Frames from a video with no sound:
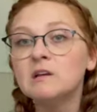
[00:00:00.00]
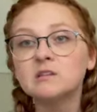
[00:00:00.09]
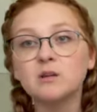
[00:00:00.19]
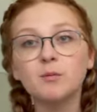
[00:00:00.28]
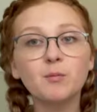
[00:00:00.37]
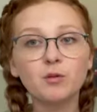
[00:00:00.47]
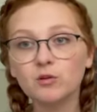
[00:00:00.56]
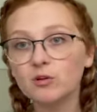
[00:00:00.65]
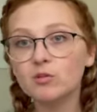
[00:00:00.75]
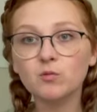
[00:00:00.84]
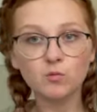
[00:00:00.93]
Some people
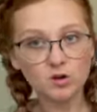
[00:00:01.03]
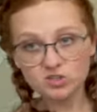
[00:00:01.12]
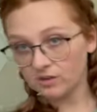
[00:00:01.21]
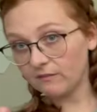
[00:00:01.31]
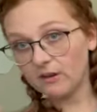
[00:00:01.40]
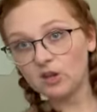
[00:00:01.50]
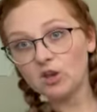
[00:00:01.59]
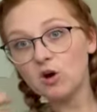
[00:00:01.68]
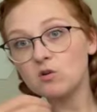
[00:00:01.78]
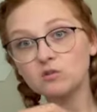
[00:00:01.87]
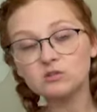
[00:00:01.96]
learn through watching
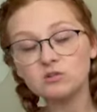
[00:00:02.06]
videos,